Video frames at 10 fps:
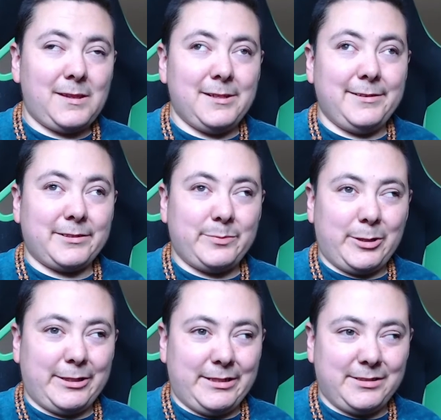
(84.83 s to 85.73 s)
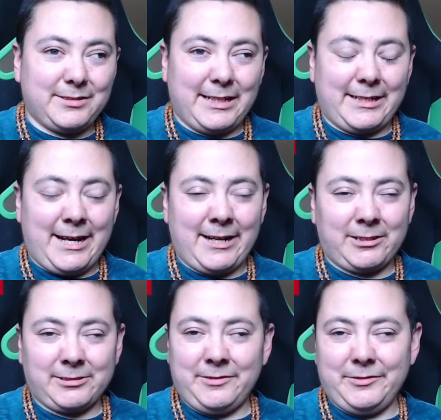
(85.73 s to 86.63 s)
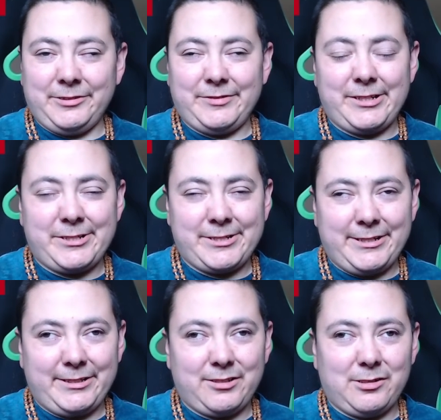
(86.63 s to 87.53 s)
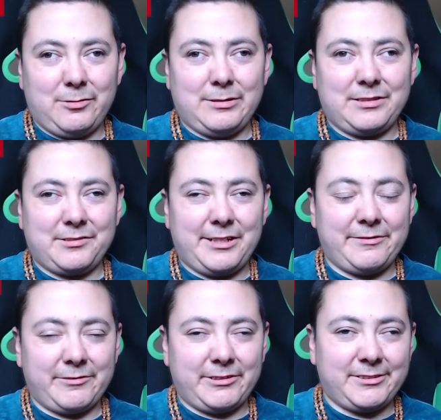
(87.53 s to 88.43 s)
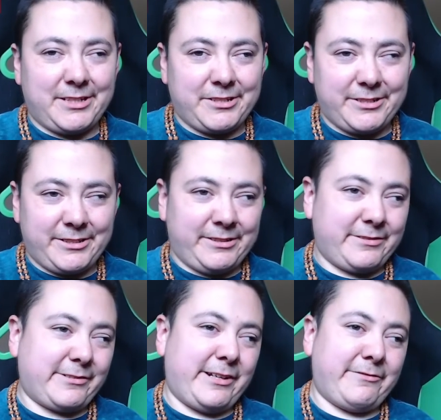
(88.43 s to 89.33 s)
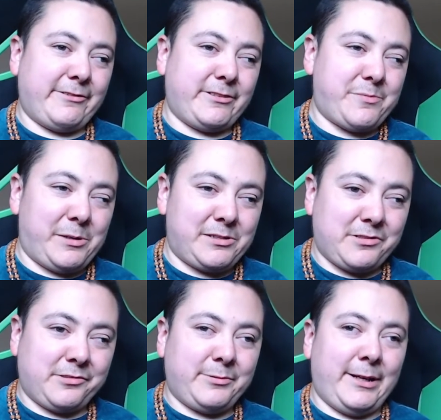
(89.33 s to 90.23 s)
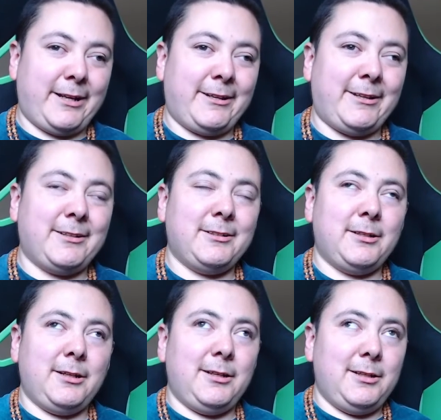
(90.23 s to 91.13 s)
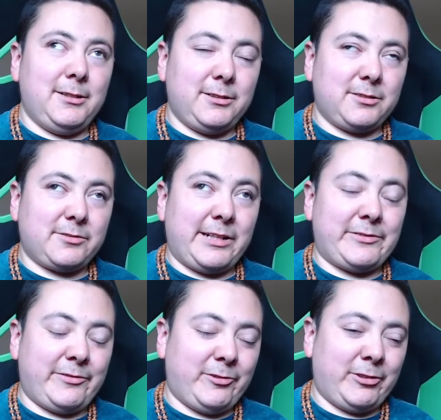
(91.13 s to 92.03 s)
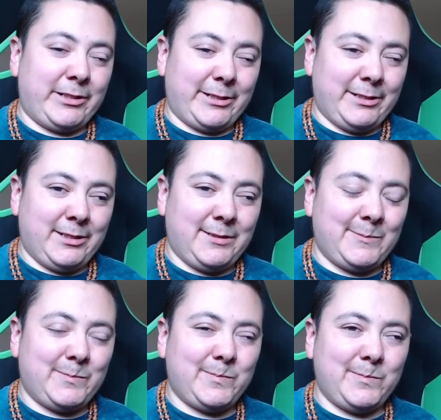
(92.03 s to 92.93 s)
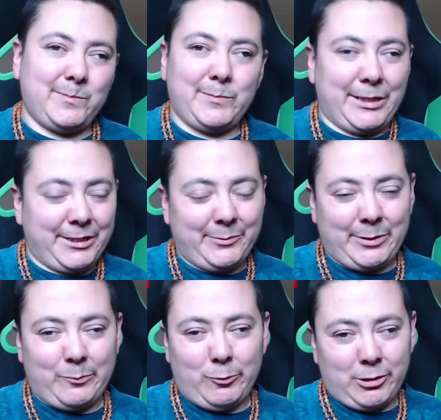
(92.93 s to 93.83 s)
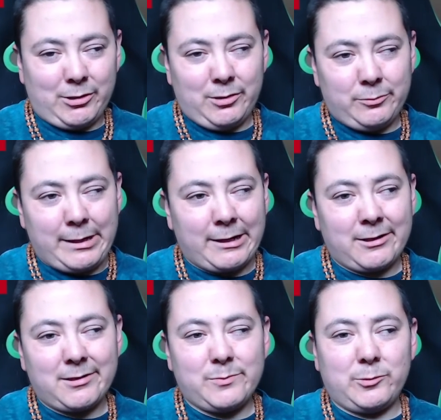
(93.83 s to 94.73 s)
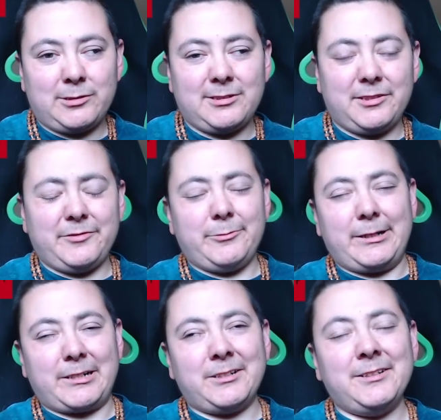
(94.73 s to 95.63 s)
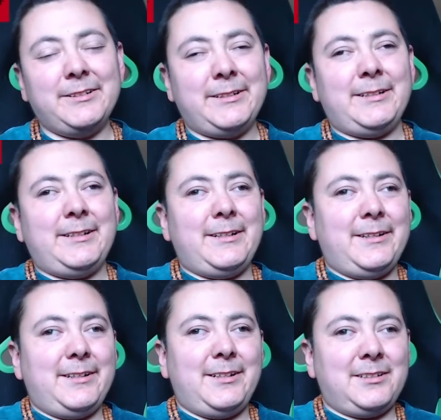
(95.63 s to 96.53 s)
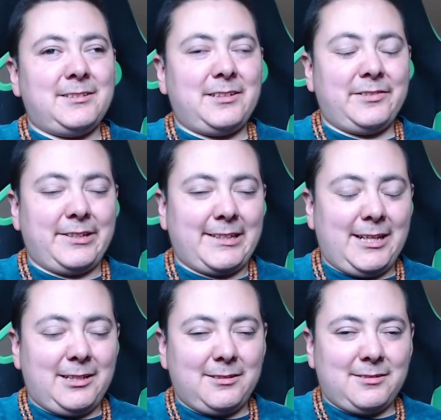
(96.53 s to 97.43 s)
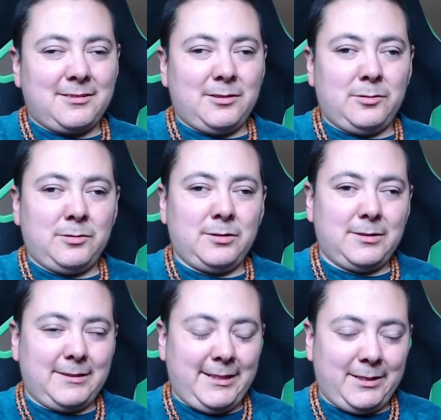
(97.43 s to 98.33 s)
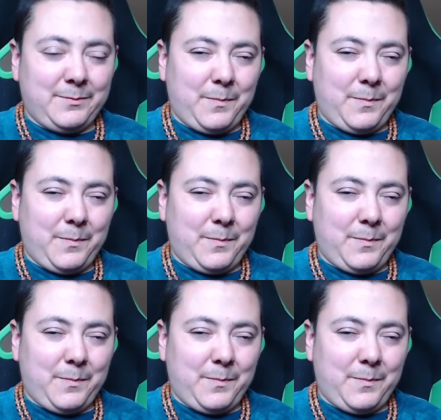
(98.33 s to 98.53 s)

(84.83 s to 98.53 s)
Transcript: experience like a higher level of energy. So it's great for ascension, it's great for spiritual awakening, it's great for becoming more aware, more self-aware, and stuff like that. So yeah,